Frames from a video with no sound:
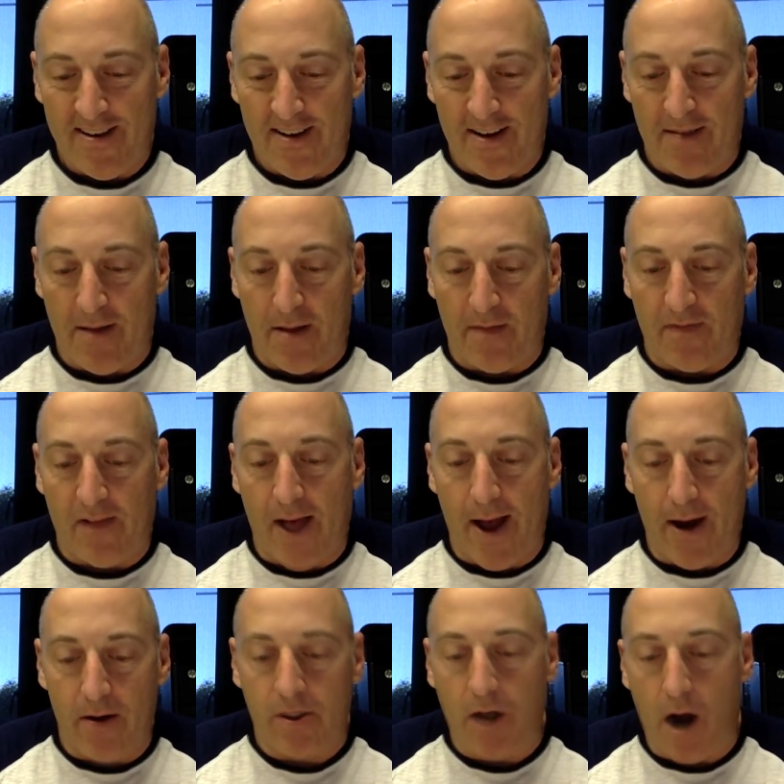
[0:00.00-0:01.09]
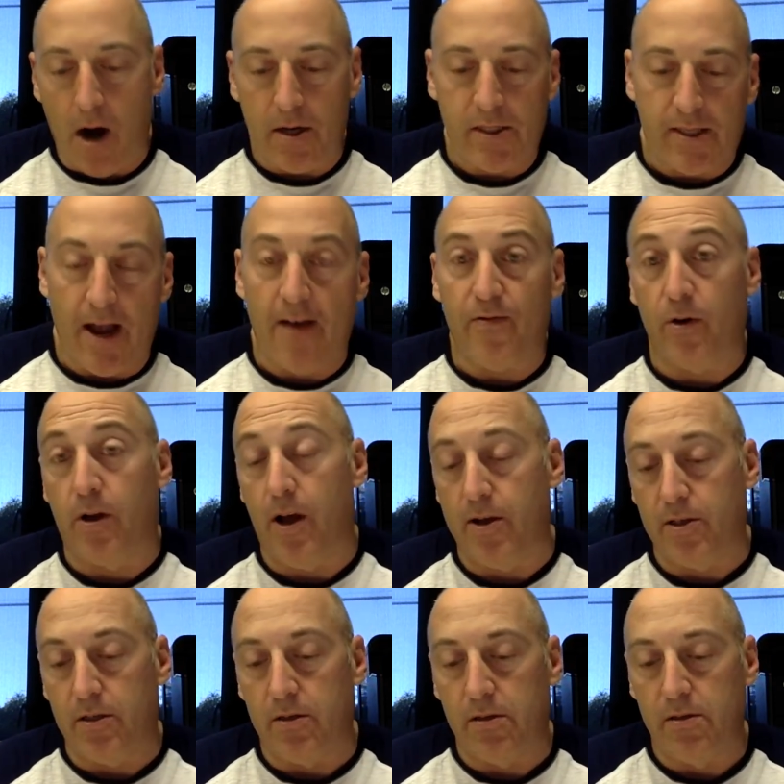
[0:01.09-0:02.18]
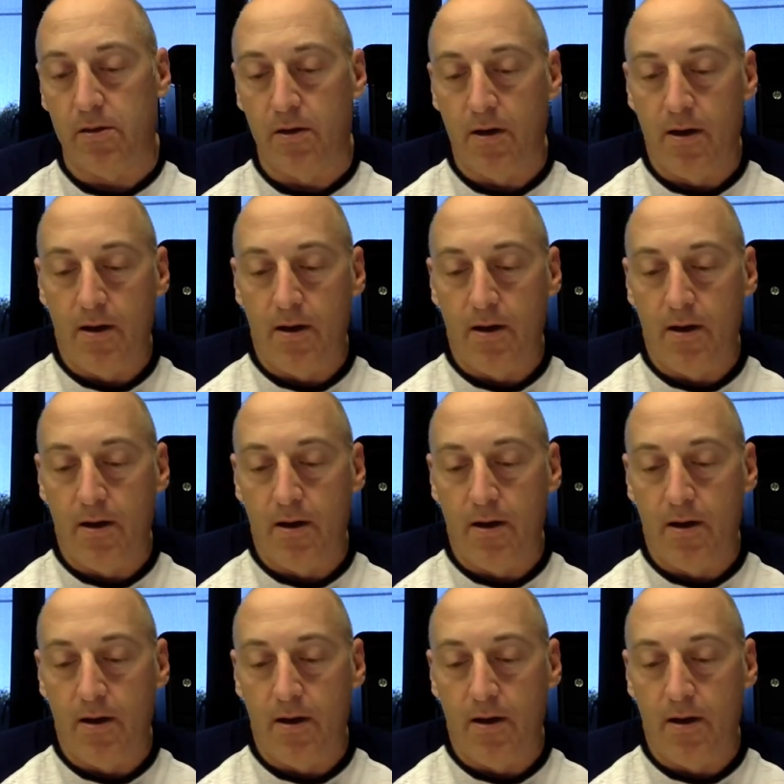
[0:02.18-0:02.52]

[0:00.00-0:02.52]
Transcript: And then Flyers, Carr, Stafford, Cousins.